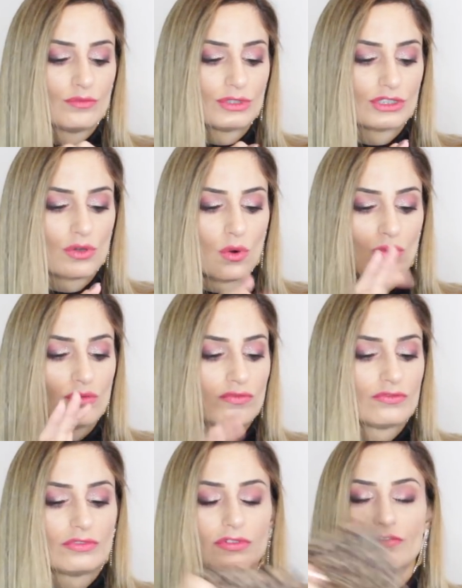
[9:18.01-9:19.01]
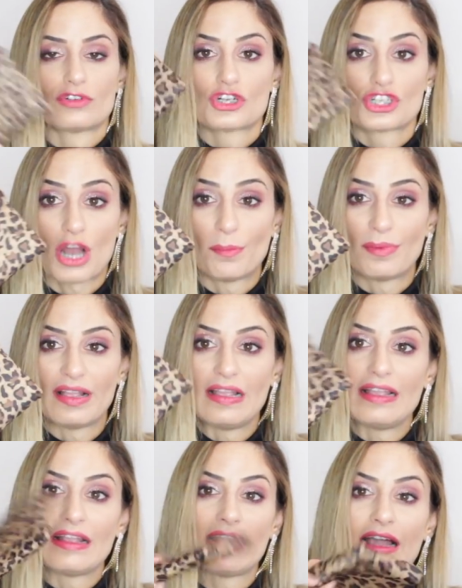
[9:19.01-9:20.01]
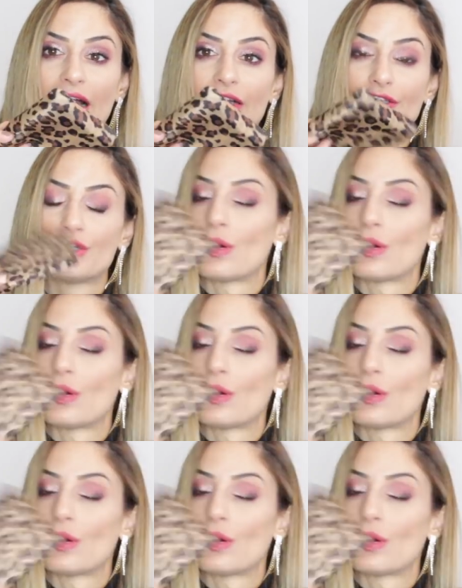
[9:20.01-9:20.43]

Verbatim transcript: would go for shopping and,